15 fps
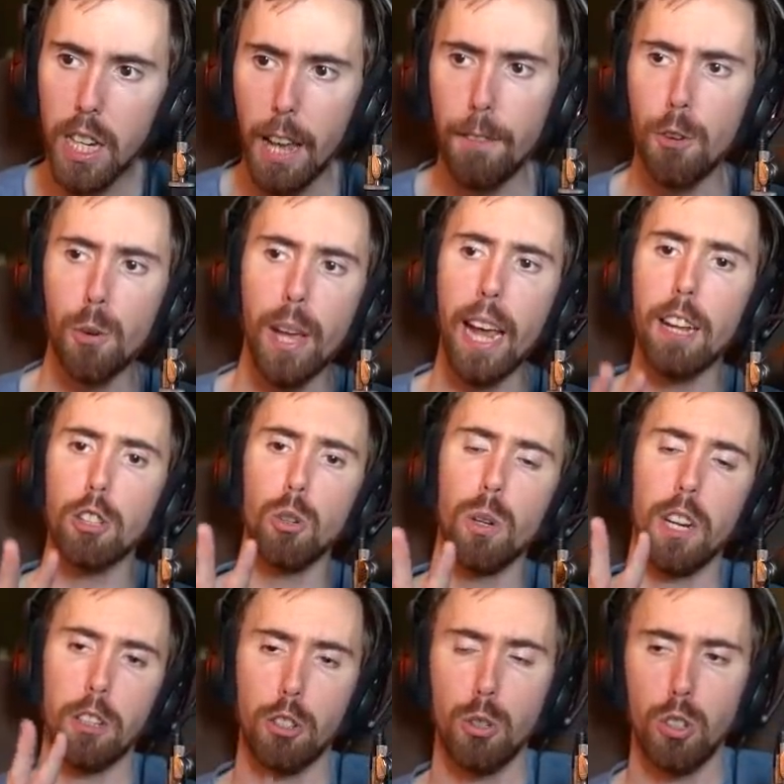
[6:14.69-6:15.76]
If you can't do
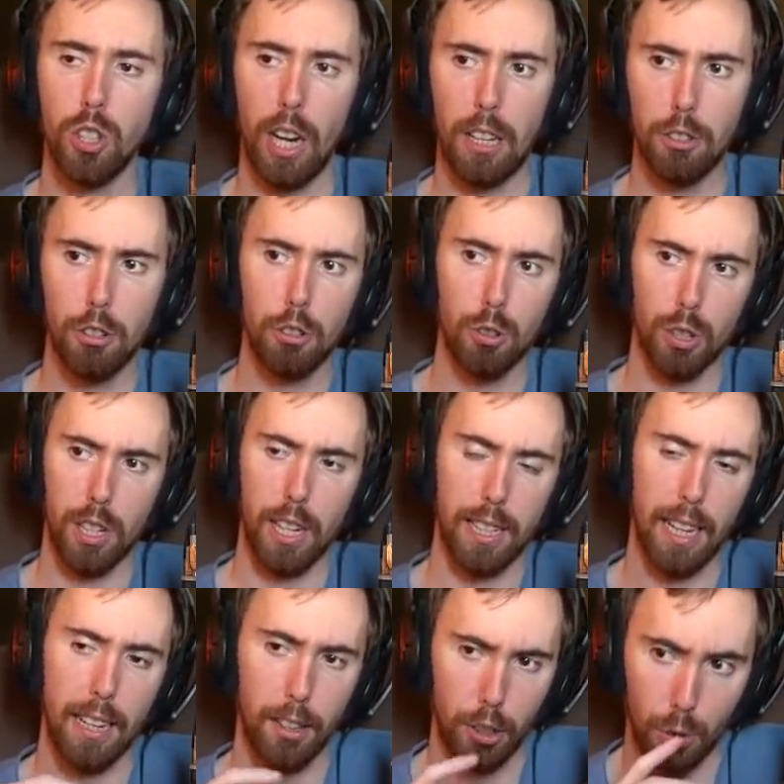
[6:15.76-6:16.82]
it in 2 chances, you're
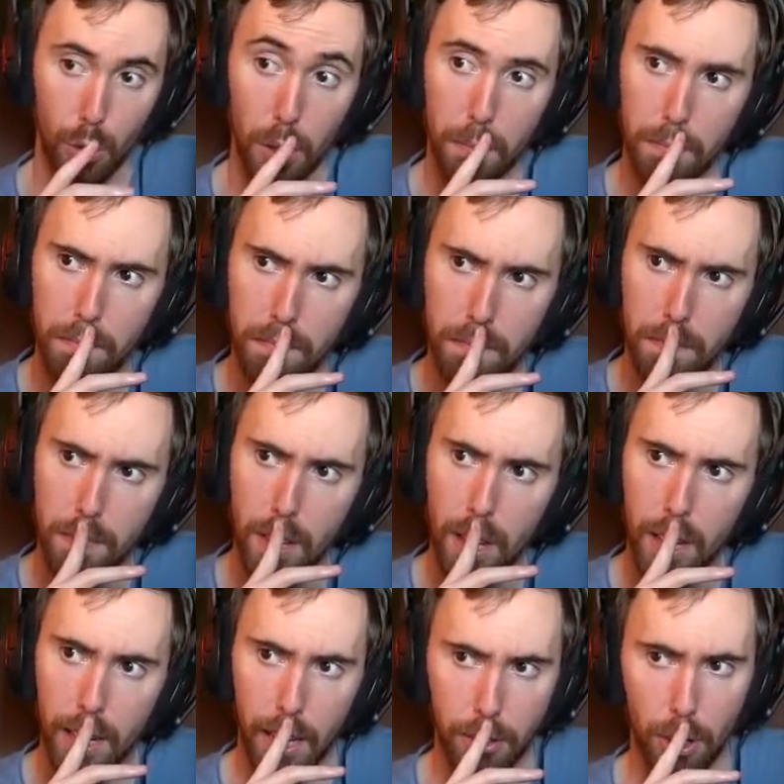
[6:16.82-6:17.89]
kicked out of the group.
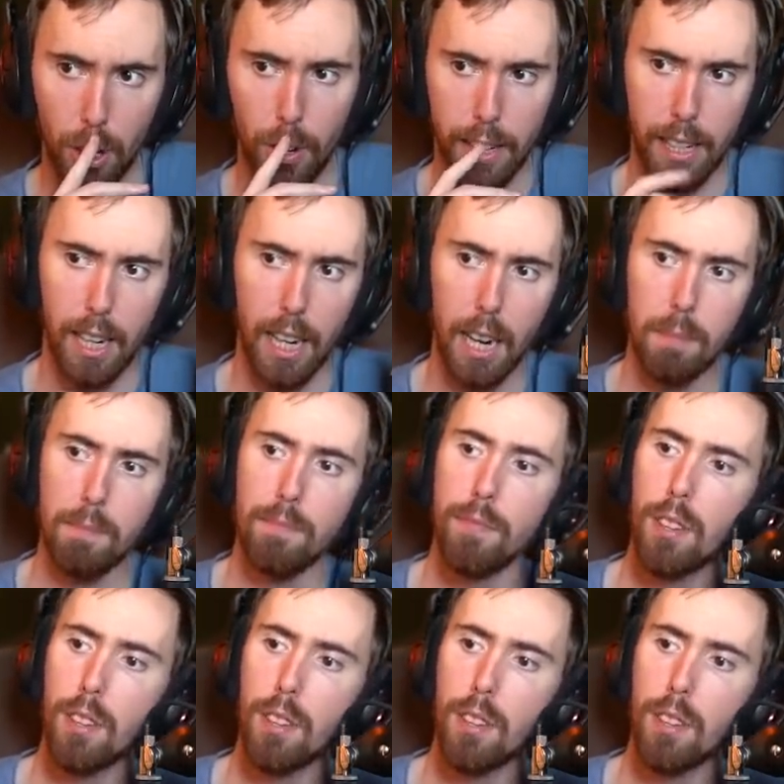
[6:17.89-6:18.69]
That's all I got?